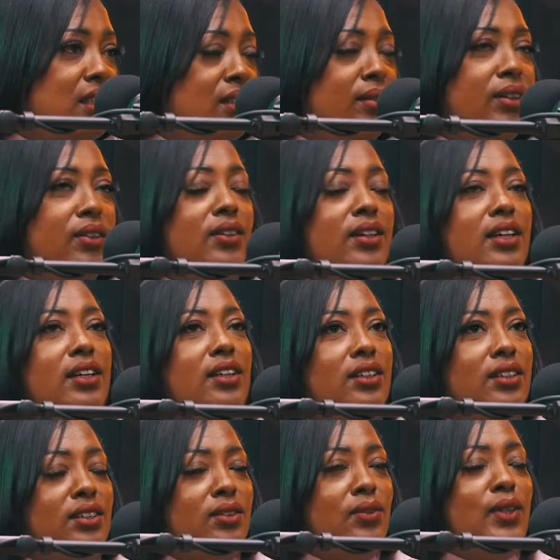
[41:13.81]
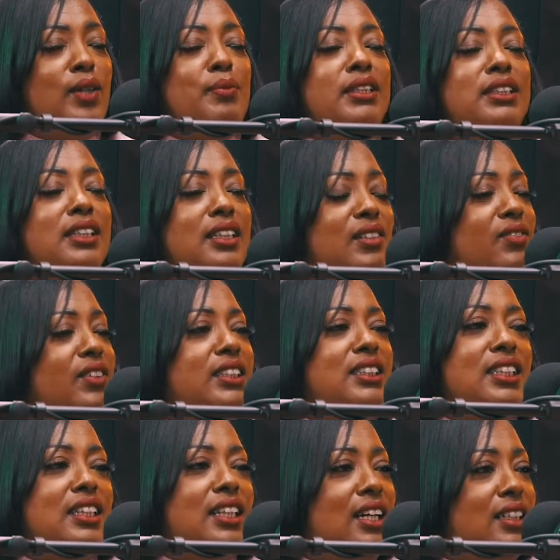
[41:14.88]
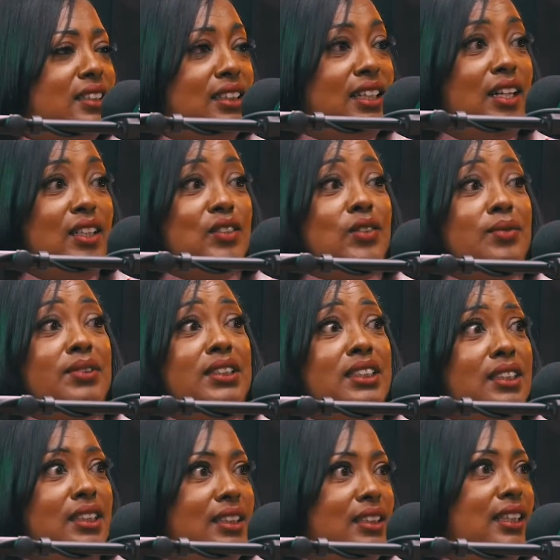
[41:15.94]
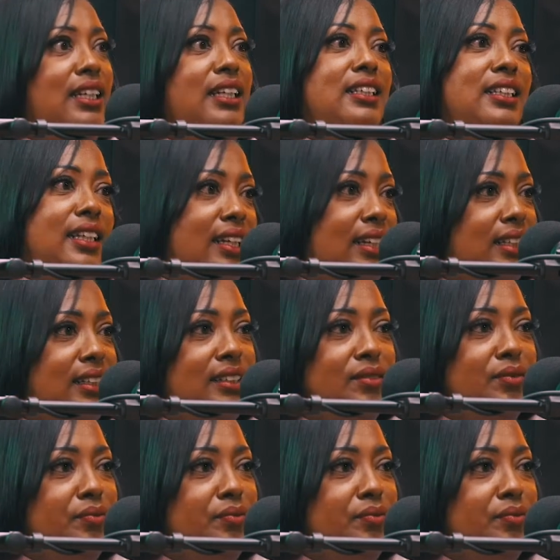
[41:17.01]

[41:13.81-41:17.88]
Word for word: I'm like, okay, where am I to get $15,000 from just like that?